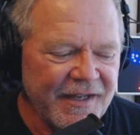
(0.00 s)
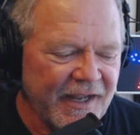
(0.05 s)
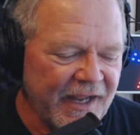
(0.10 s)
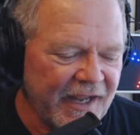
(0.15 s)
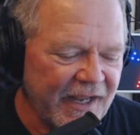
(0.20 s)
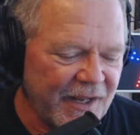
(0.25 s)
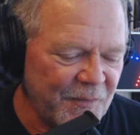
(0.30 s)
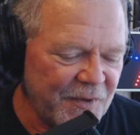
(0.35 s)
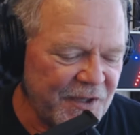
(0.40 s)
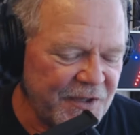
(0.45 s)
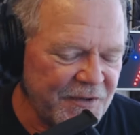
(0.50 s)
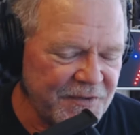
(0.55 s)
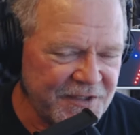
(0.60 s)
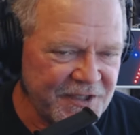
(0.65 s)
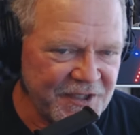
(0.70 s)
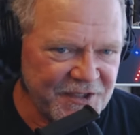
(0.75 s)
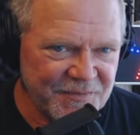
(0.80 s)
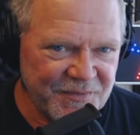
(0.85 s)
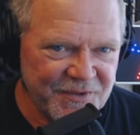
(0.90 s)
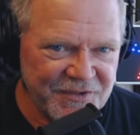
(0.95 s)
and we use
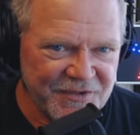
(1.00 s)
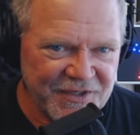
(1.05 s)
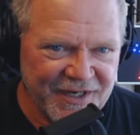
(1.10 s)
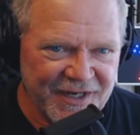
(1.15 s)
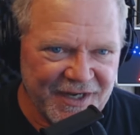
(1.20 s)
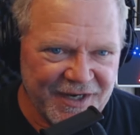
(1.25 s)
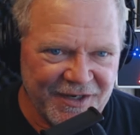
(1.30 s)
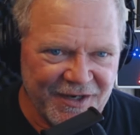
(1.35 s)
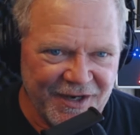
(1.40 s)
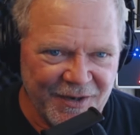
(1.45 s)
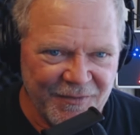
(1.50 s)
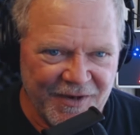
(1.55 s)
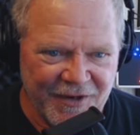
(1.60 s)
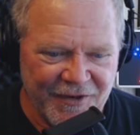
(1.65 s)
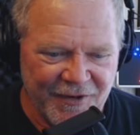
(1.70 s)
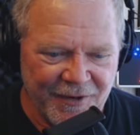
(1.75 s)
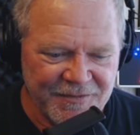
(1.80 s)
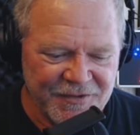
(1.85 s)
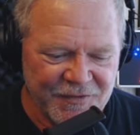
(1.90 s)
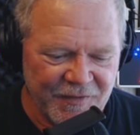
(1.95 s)
his music on Long Ride Home.